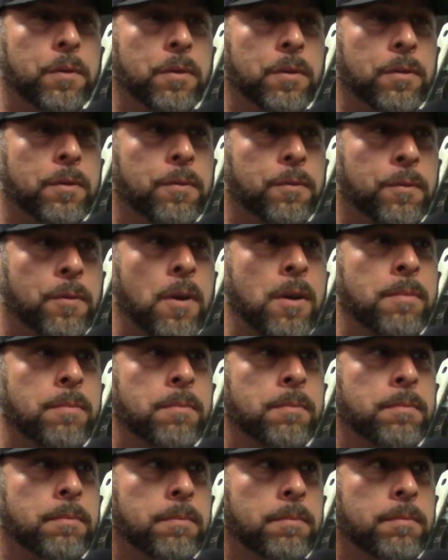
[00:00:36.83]

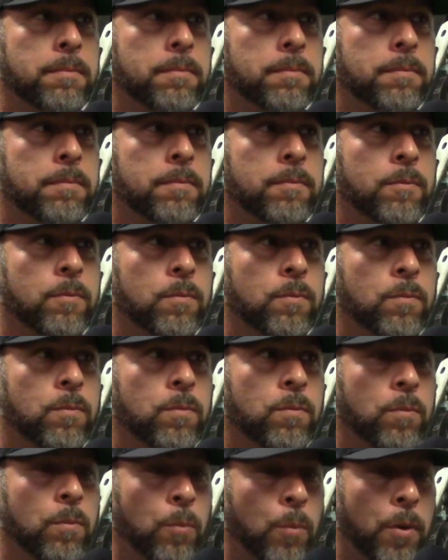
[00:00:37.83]
from
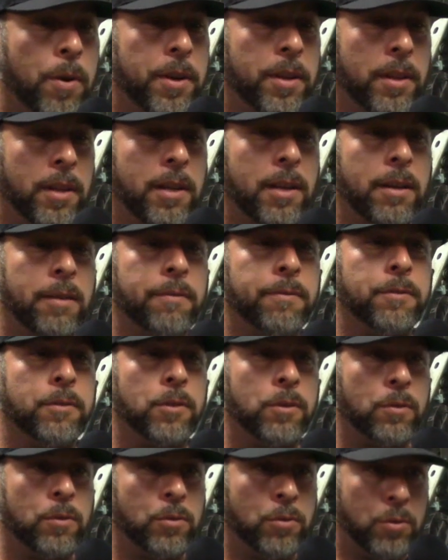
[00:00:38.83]
where you live
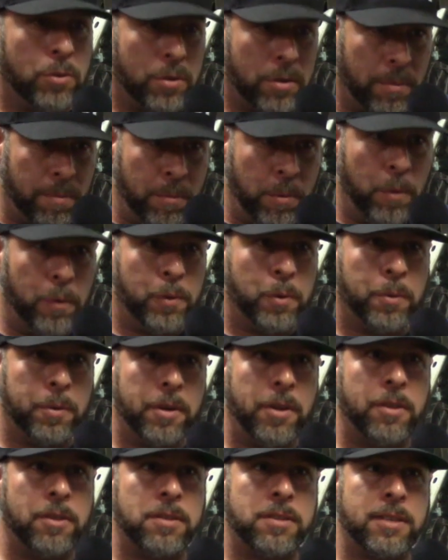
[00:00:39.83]
to move to
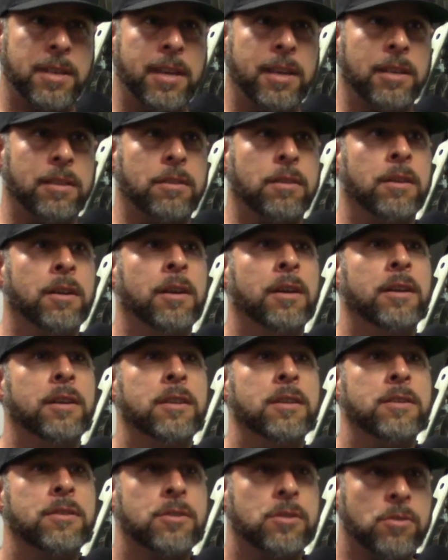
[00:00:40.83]
another state
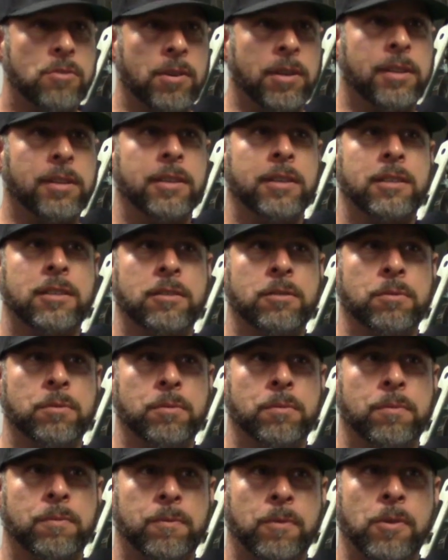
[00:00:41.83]
strictly
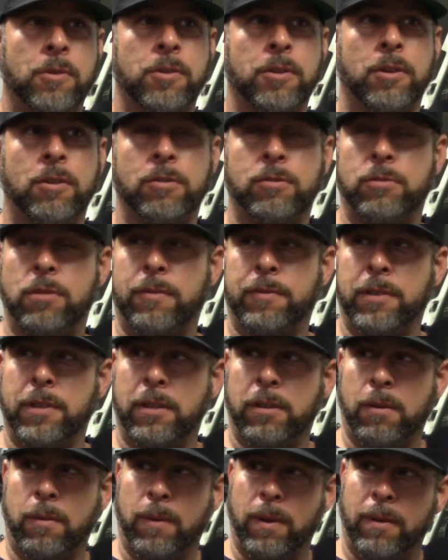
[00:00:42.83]
to further your drifting
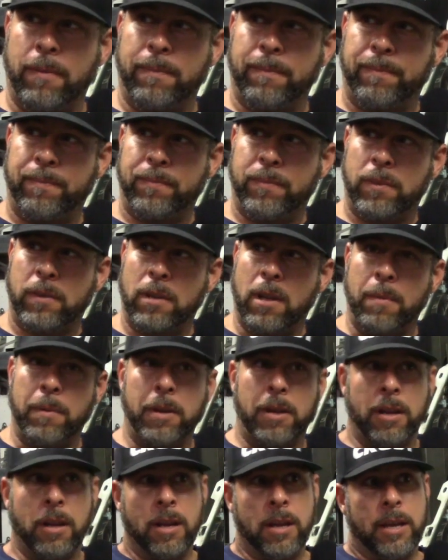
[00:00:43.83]
career. I
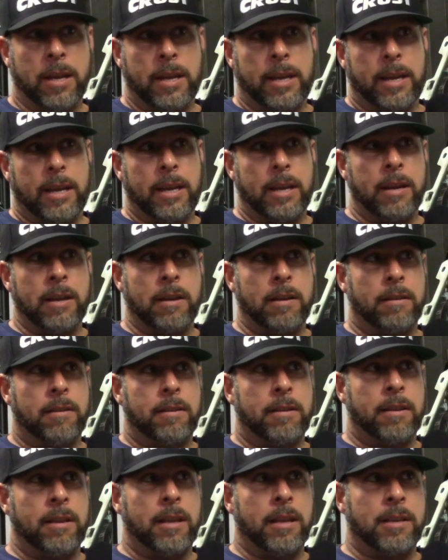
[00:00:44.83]
mean,
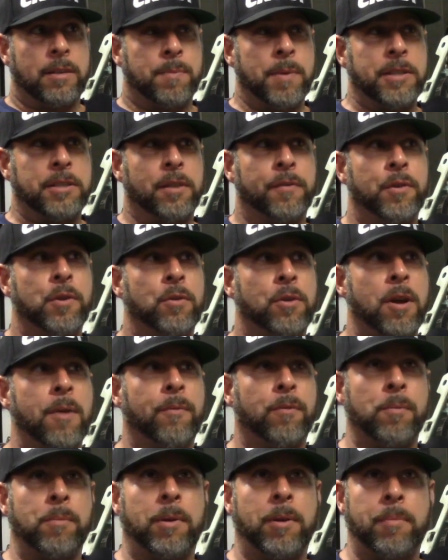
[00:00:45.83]
especially if you don't come
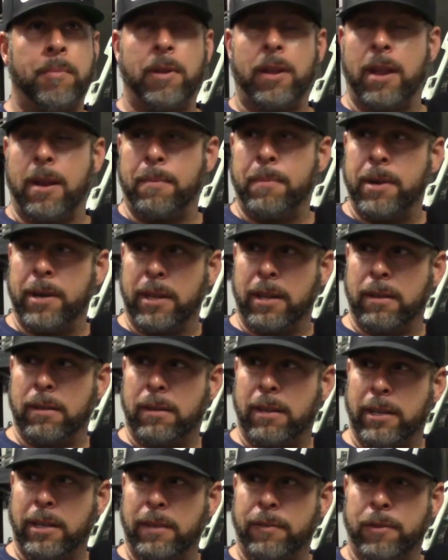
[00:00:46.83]
from a lot of money.
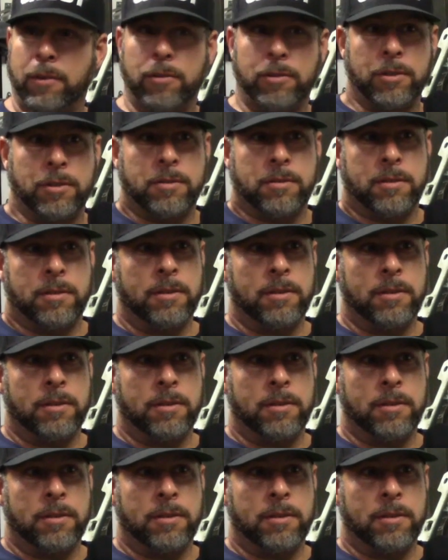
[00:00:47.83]
Like if you're just